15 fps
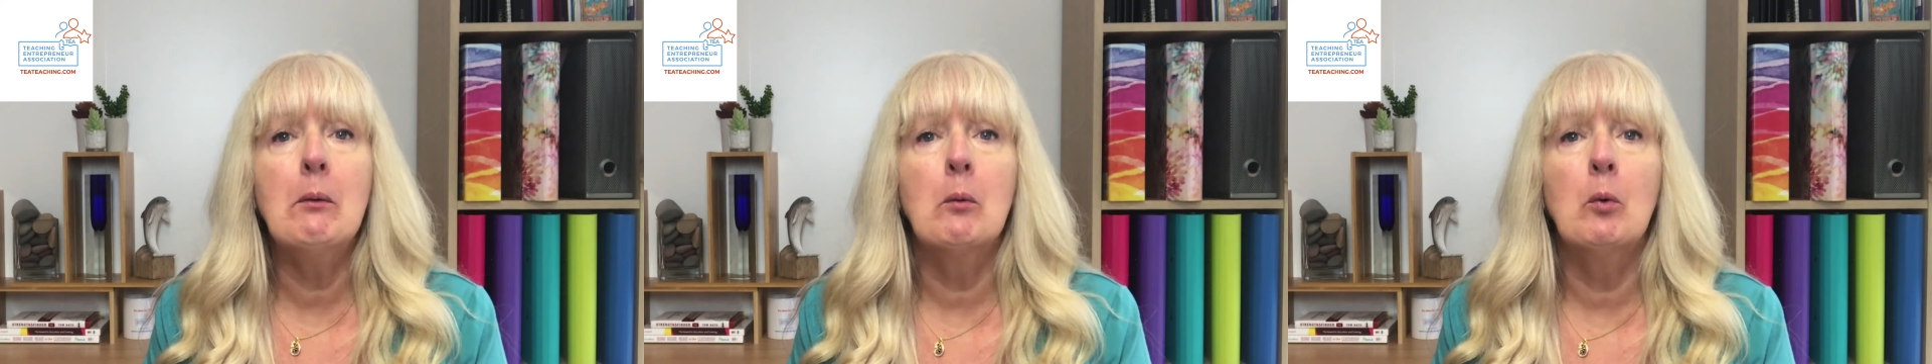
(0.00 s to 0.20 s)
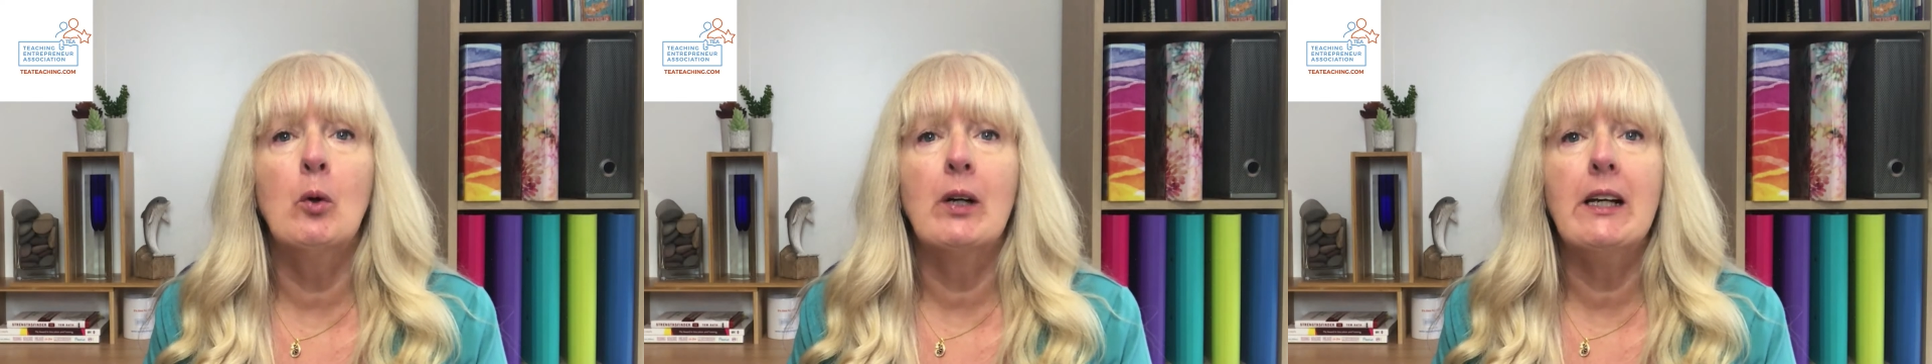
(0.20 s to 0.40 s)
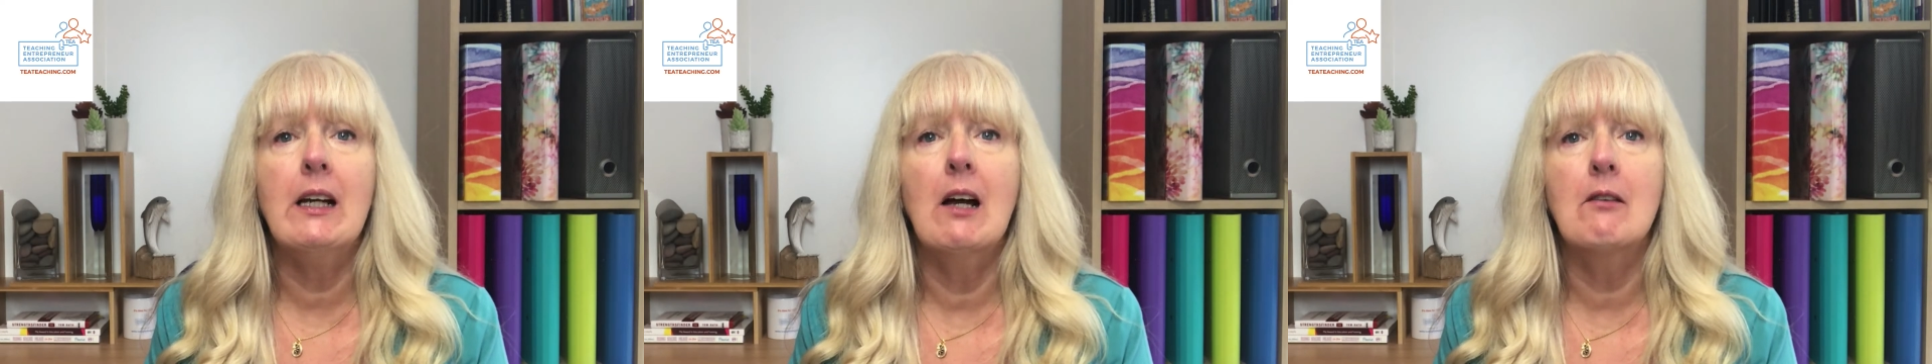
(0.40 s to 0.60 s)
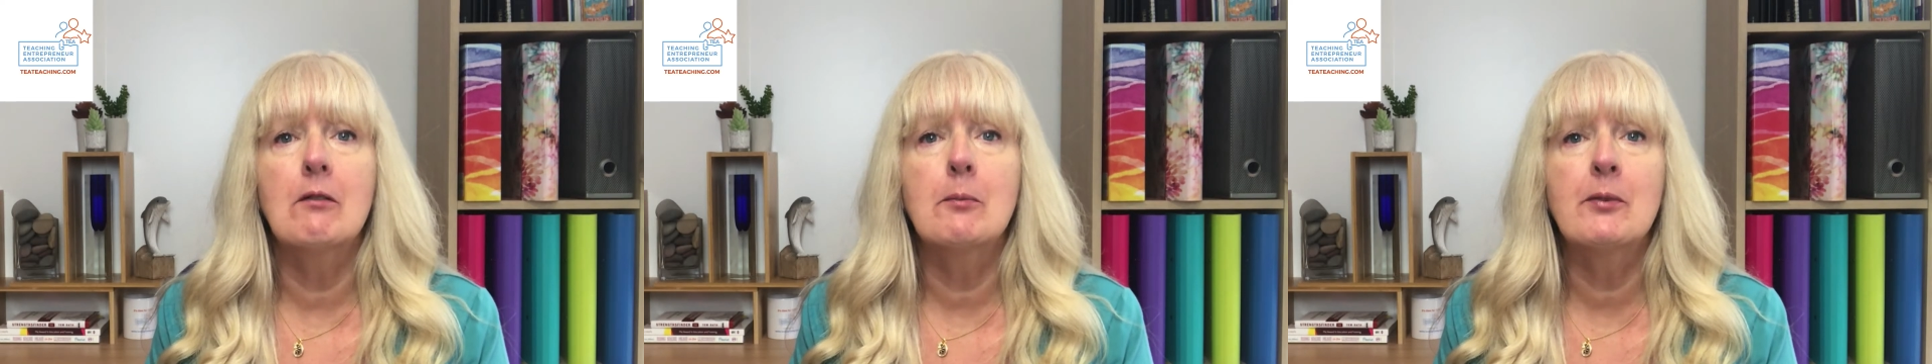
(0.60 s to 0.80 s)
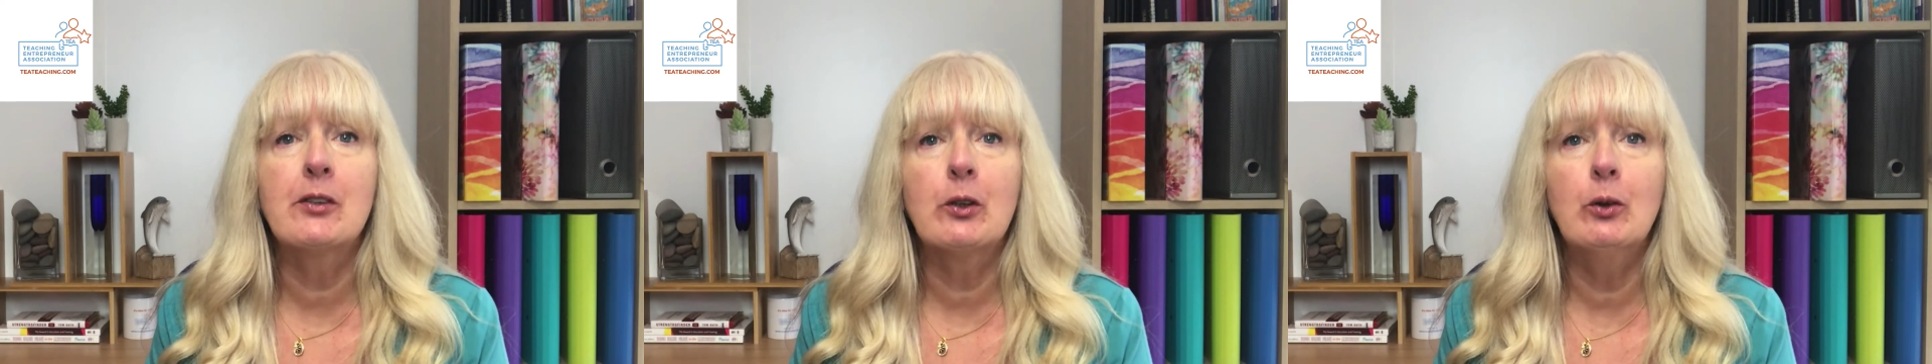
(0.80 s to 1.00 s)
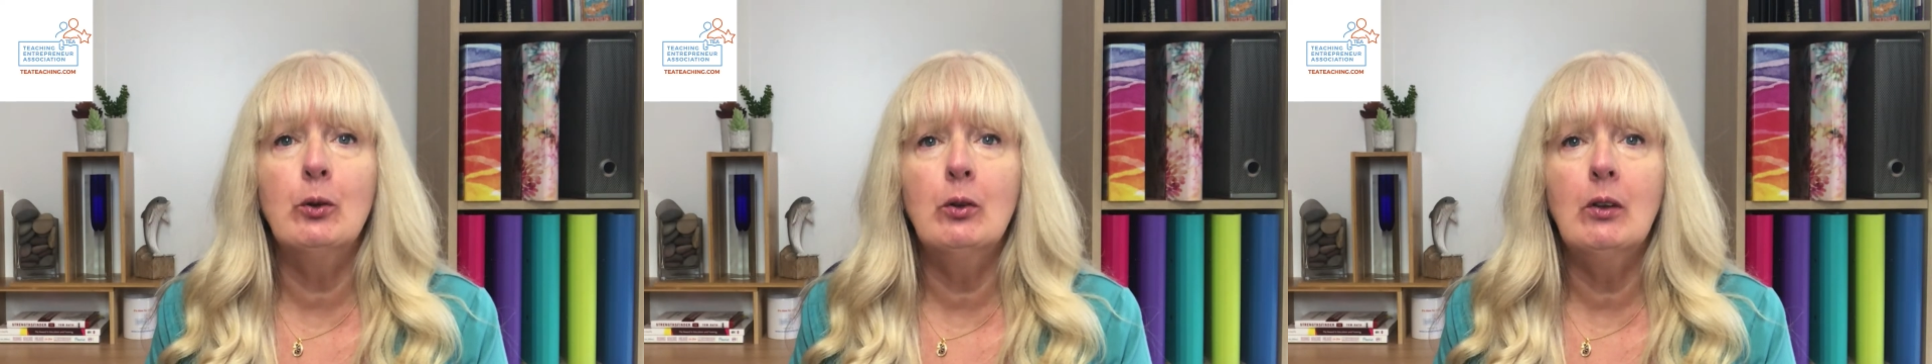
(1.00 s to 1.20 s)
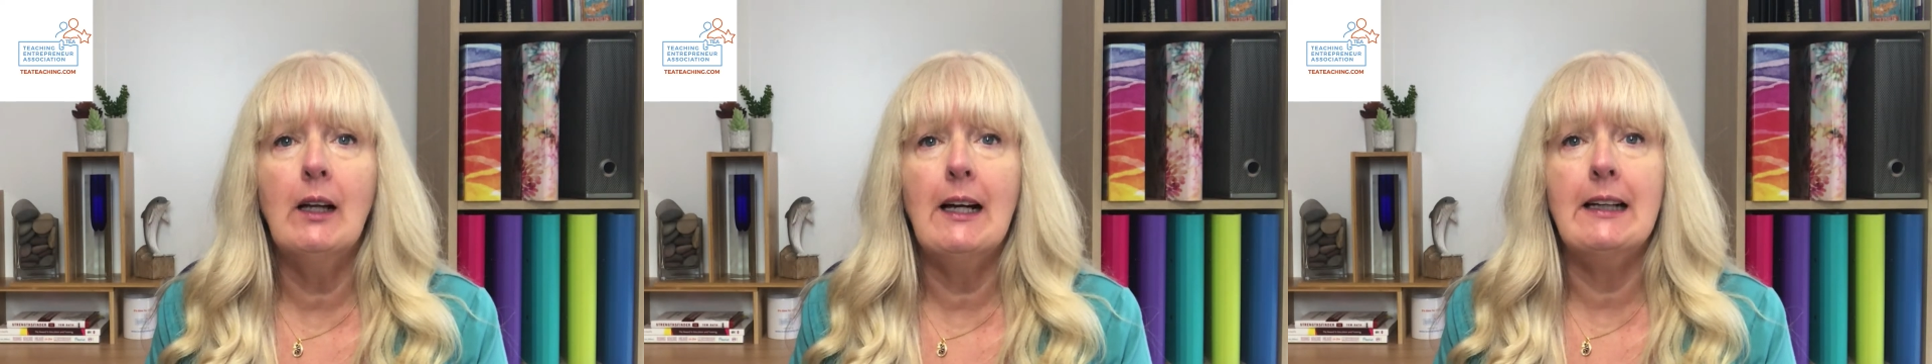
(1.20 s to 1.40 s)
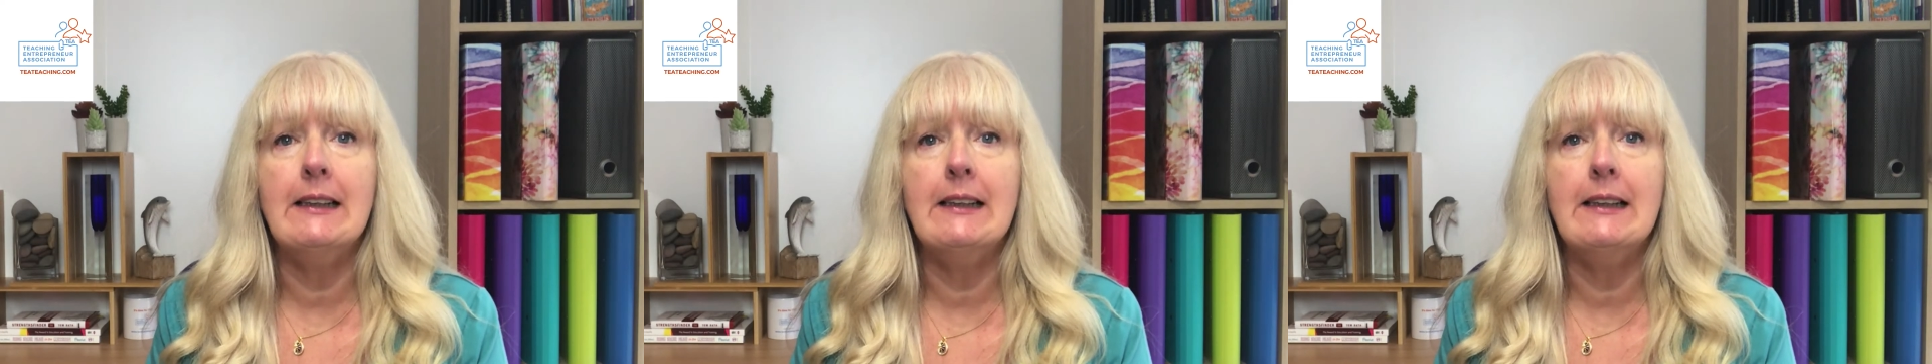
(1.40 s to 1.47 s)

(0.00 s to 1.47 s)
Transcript: were walking home from school,